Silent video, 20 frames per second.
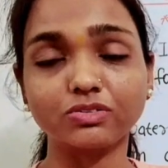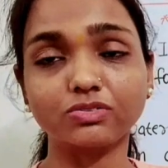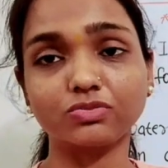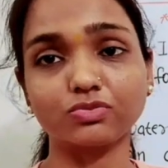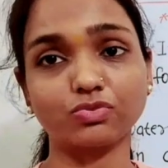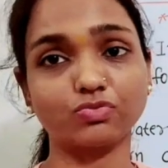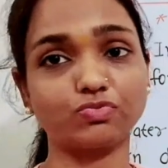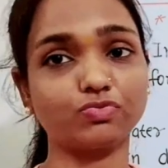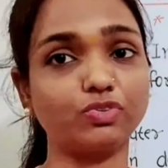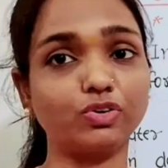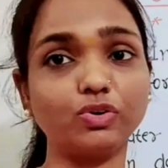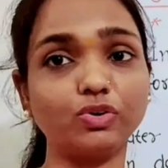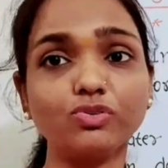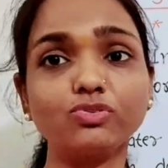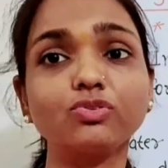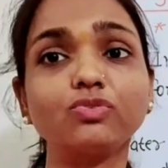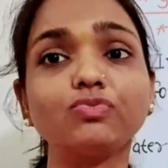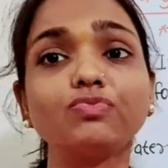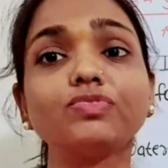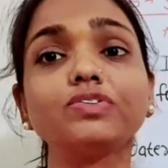So
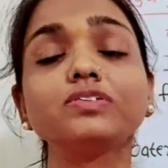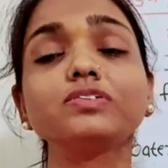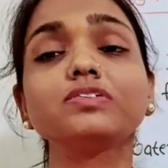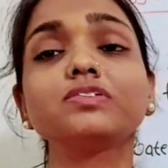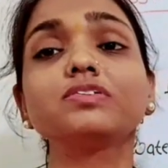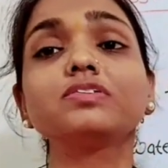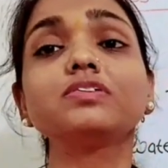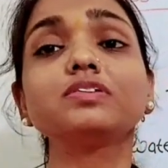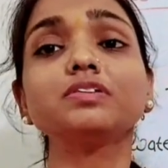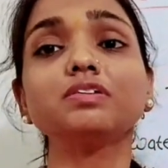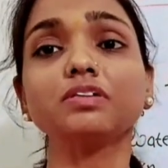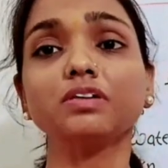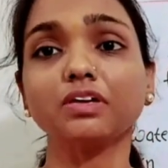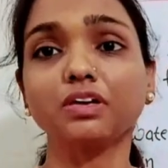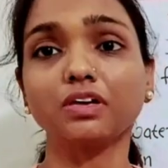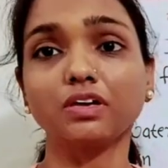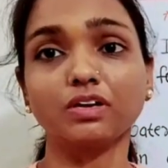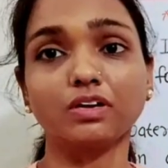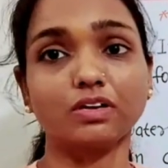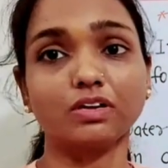philosophers
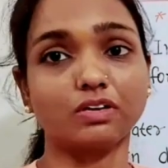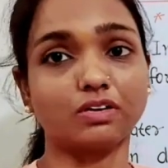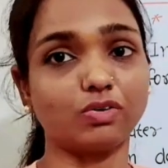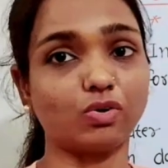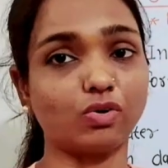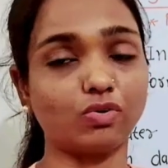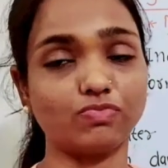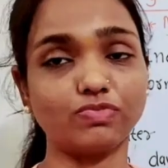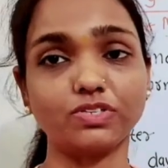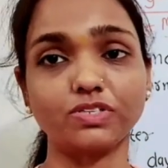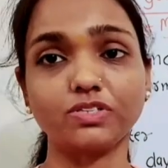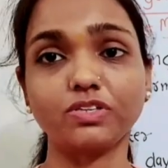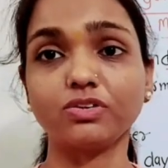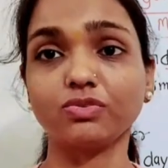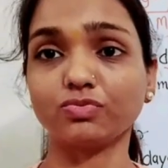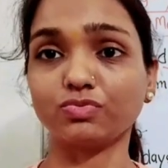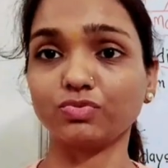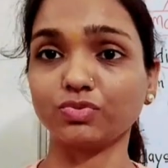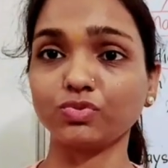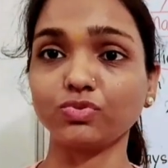offers their
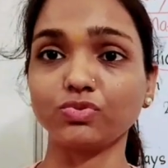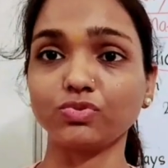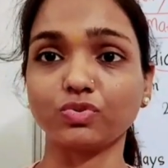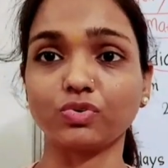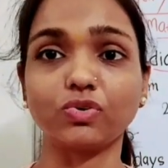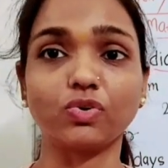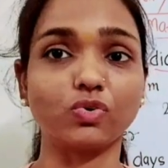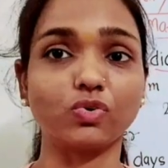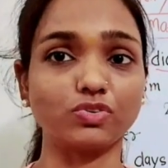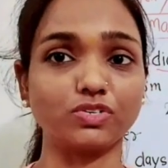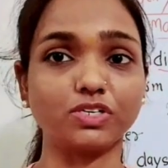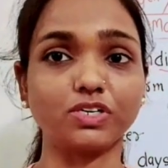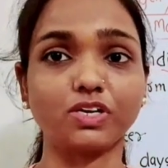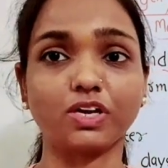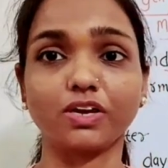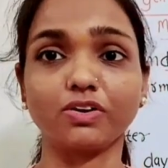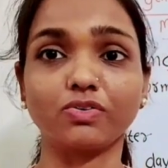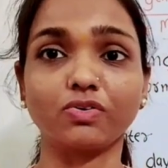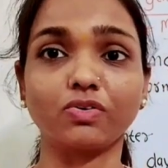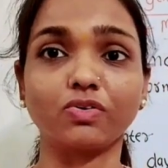views on logic
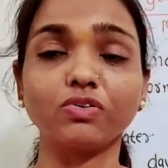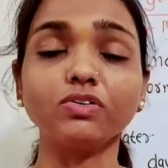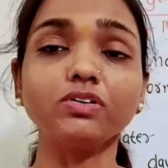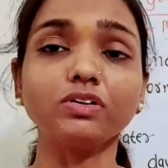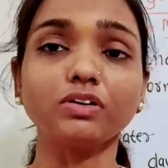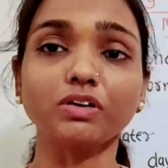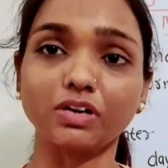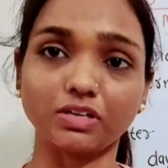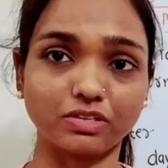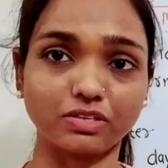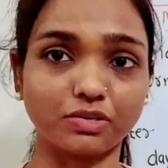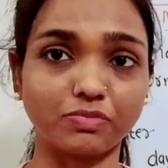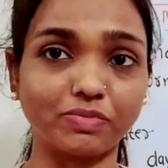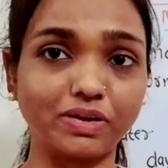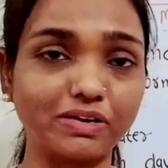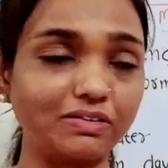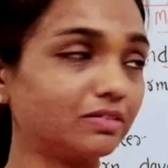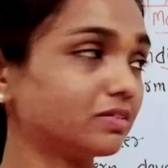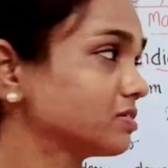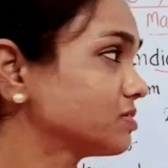and on other
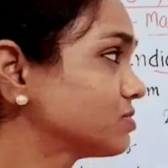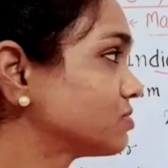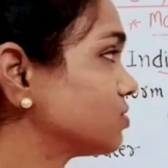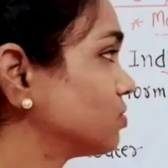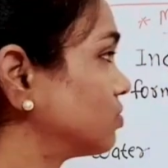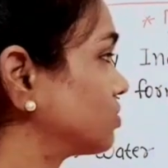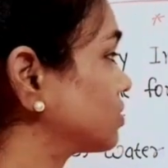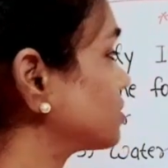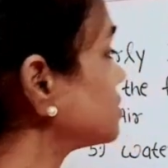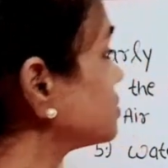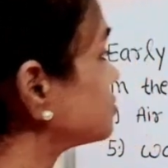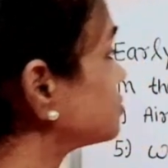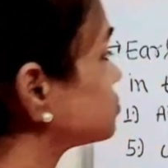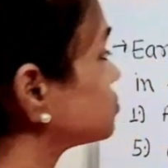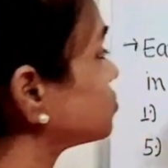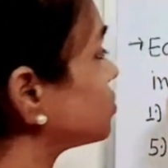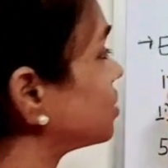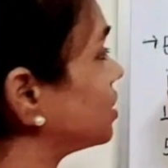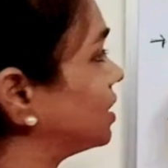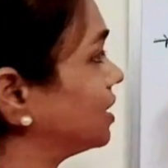matters, okay.
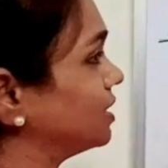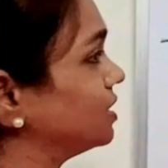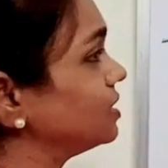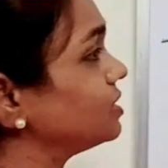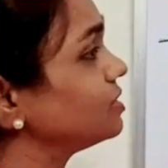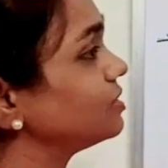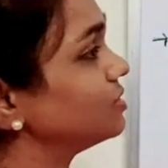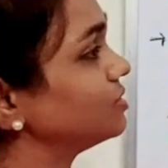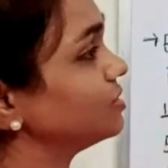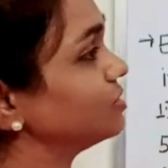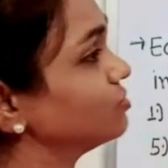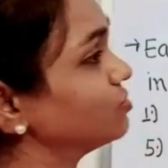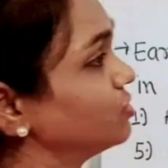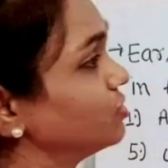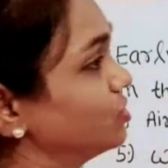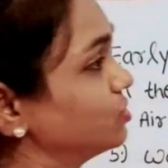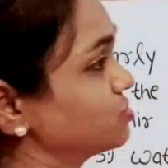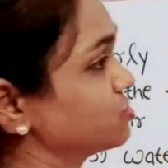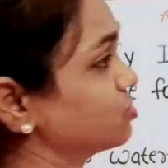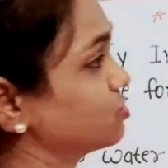So early Indian
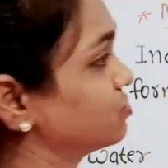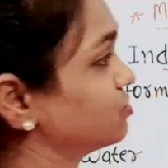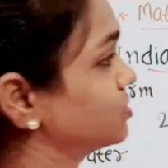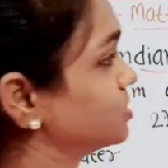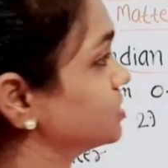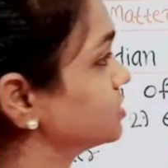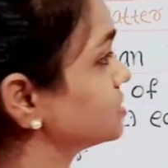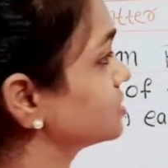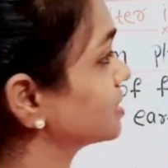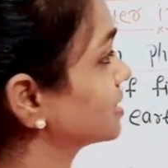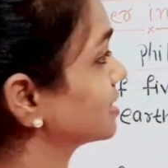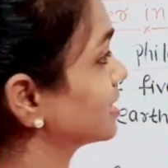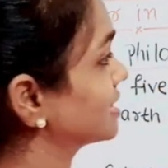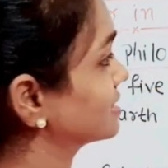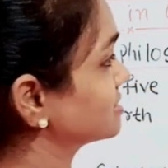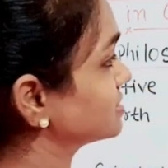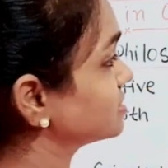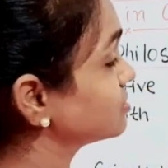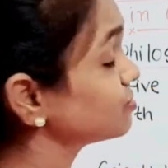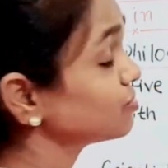philosophers
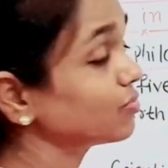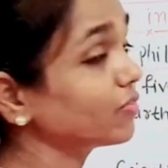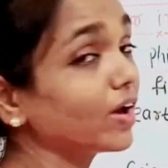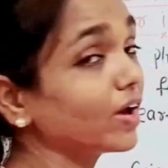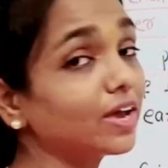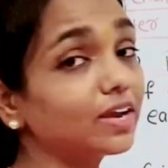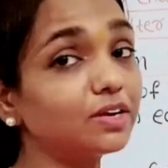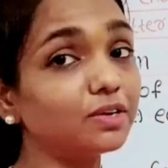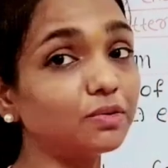classified